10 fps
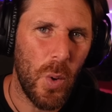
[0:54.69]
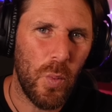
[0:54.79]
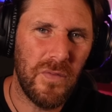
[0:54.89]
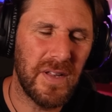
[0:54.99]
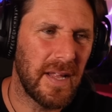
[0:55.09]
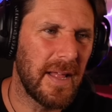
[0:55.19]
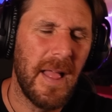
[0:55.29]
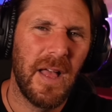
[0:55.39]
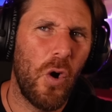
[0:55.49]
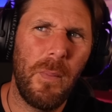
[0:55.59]
with it
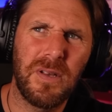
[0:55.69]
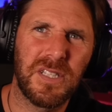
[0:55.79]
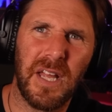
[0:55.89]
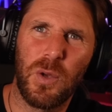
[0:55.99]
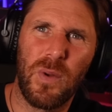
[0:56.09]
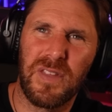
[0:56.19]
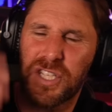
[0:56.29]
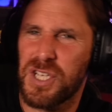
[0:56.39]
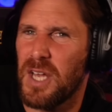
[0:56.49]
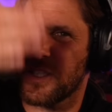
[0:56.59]
almost like with a
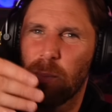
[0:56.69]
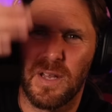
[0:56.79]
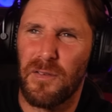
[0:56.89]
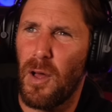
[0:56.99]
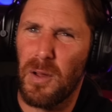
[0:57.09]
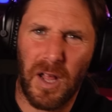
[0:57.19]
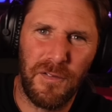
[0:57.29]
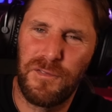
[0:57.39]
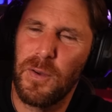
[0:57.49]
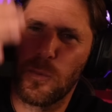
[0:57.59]
shutter with like a
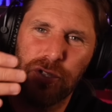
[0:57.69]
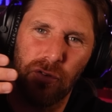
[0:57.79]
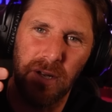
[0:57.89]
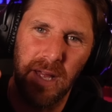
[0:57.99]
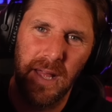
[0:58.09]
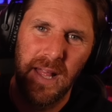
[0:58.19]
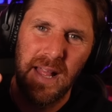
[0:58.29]
filter on it